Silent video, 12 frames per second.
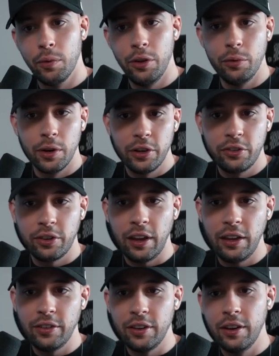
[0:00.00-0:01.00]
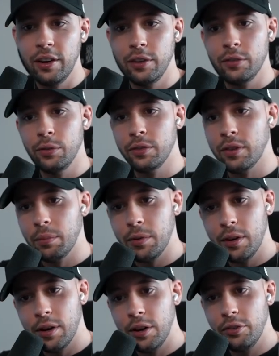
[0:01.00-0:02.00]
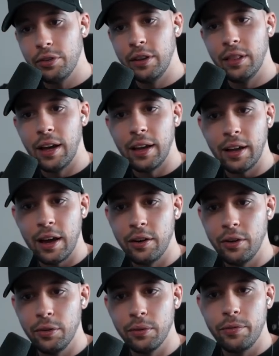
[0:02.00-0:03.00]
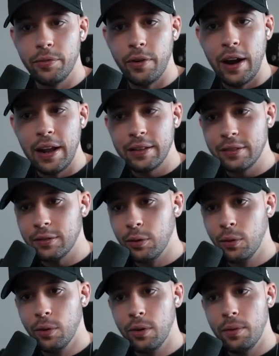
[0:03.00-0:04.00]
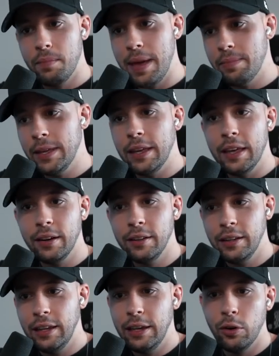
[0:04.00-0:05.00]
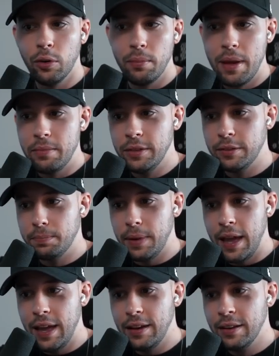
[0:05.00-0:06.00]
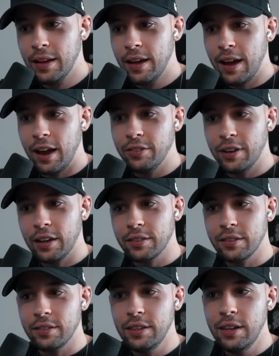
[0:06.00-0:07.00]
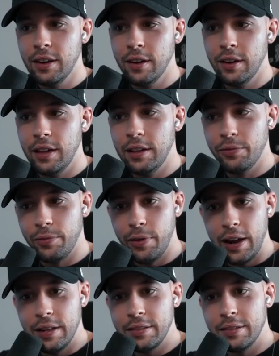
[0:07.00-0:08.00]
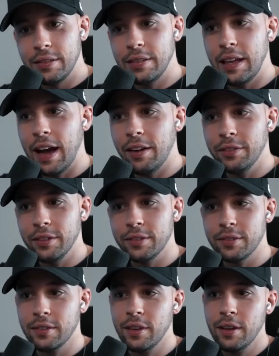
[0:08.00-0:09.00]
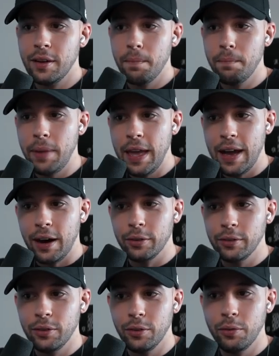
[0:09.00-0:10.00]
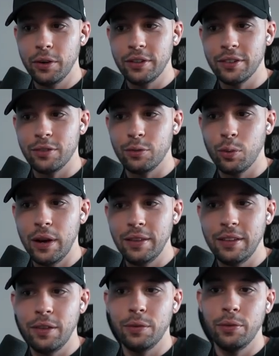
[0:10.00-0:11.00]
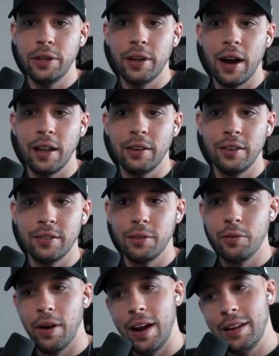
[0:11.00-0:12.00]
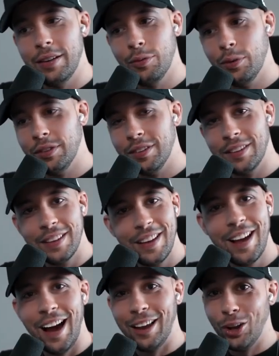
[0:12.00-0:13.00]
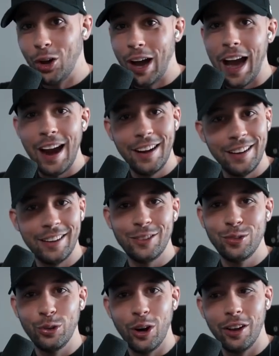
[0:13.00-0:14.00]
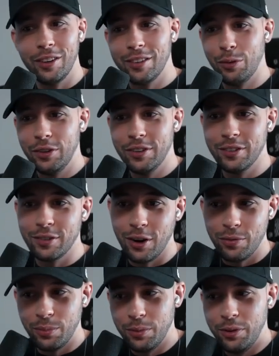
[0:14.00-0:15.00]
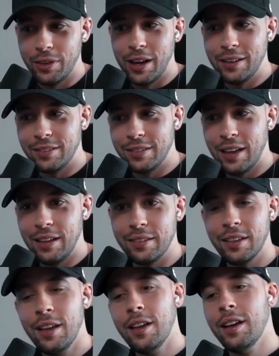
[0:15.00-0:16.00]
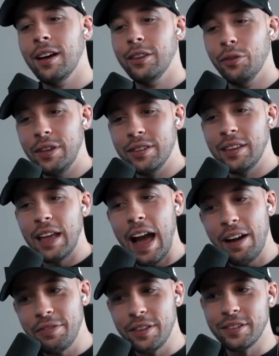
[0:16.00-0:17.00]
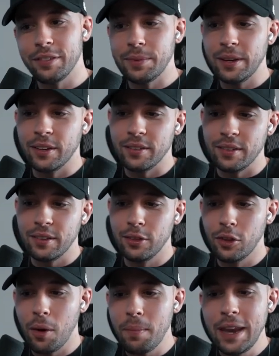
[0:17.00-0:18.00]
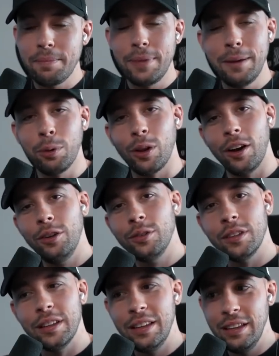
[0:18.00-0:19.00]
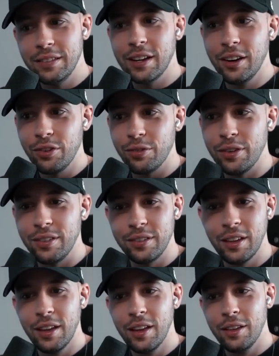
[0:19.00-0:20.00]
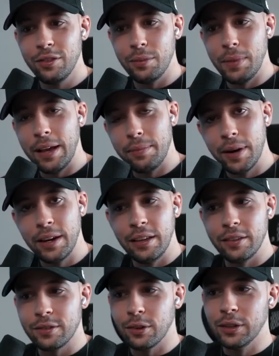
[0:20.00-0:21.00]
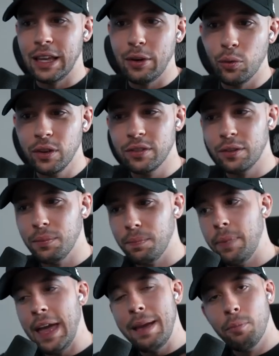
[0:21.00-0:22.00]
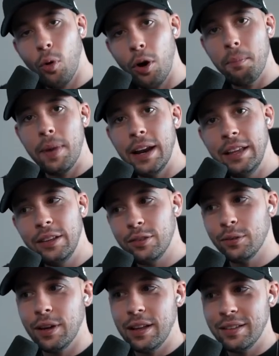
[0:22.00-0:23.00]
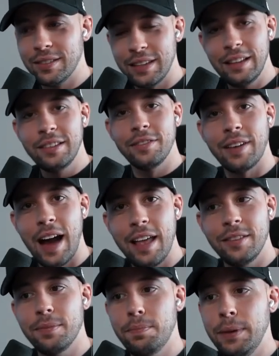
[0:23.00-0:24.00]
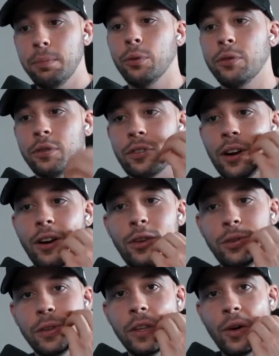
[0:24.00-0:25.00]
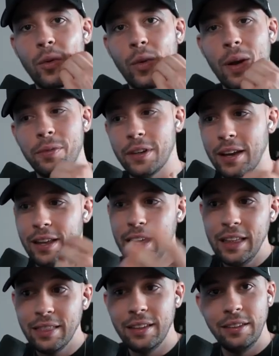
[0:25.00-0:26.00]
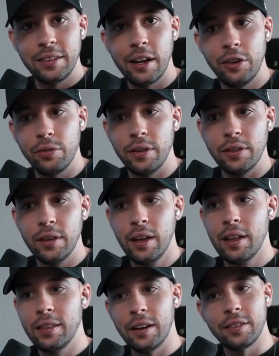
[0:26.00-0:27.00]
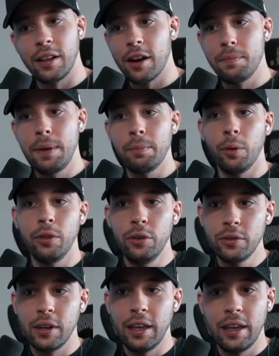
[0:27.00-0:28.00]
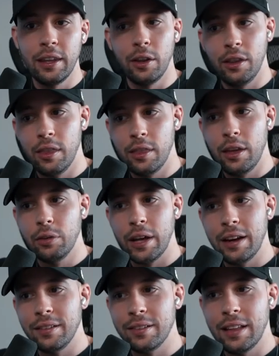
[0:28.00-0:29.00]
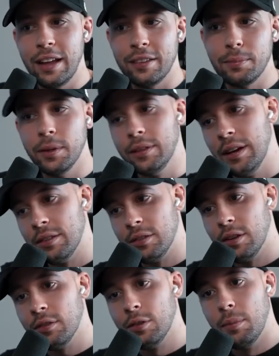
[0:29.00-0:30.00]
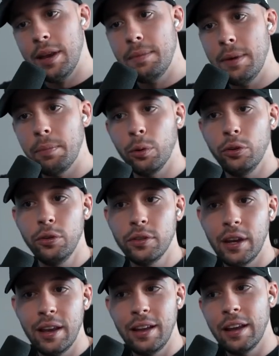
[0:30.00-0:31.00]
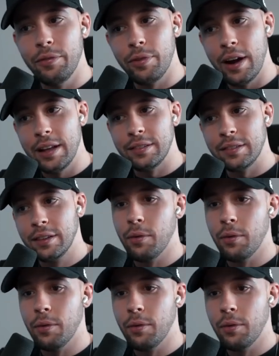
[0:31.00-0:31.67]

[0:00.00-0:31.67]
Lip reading: What you want to change here to some country like, I don't know, France or maybe Italy or maybe Spain. As you guys can see here, in France, they have this payout, which is $23, right? Which is a lot higher than the $2 that we just saw from the United States. And the reason they have this is because not many people are using these countries to make money. So they want to pay more money to incentivize people to start using their website in these countries. There's a lot of people using it in the United States, but there's not so many people using it in France,